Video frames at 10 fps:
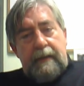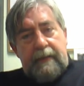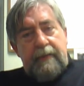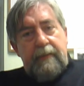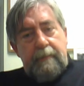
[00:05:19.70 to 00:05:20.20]

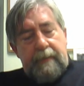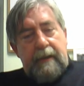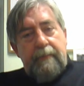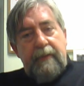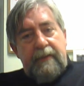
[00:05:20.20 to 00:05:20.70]
These are the
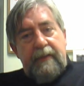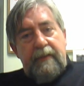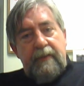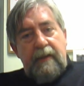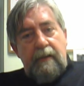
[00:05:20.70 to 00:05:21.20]
people that
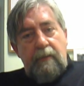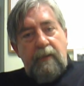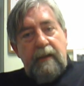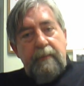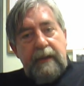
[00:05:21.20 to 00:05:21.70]
Jesus
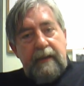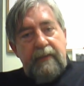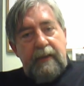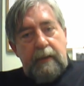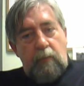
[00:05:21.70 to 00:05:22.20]
hung with
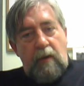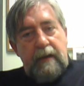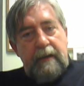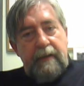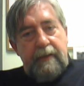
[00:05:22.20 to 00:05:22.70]
because he
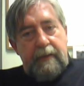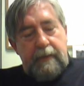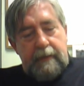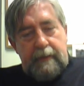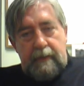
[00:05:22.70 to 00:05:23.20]
wanted
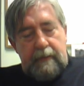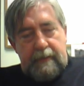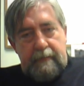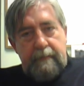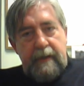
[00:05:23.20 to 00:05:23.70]

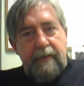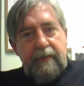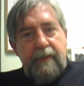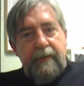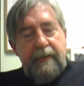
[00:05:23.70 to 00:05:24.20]
to
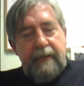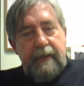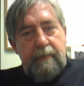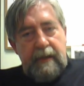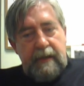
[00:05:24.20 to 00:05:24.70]
minister to
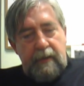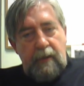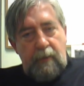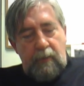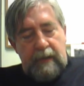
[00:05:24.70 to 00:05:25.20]
them and
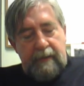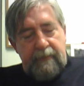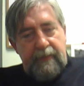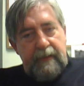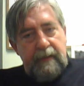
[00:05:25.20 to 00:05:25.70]
know
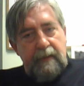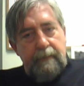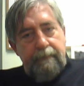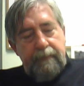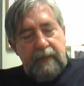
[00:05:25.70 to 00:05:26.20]
and
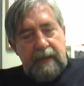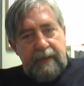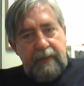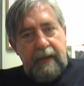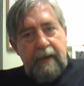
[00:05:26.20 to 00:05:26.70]
feel
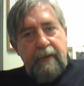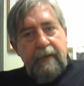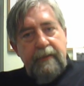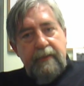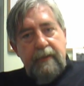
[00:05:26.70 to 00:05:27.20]
his care
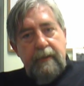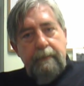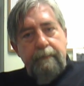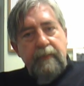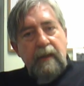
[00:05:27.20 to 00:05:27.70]
and
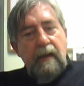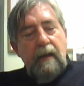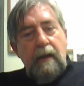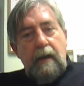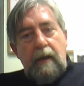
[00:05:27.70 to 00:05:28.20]
concern.
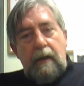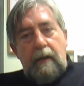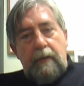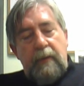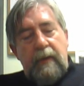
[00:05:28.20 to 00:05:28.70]

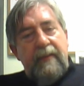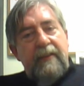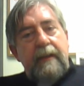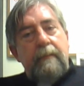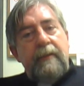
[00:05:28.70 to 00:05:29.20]
So we have
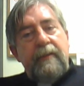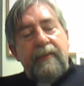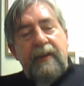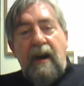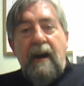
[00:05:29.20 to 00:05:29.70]
this image
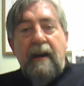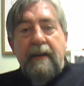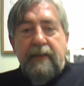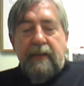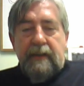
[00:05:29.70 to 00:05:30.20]
of
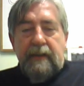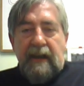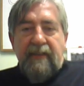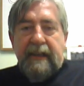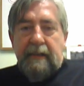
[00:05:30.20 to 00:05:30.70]
God as a
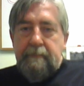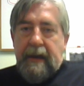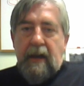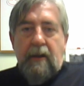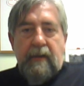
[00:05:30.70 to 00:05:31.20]
loving
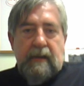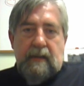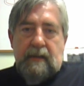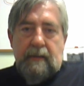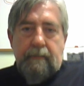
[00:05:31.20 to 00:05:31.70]

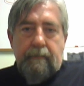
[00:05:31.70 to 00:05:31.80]
parent.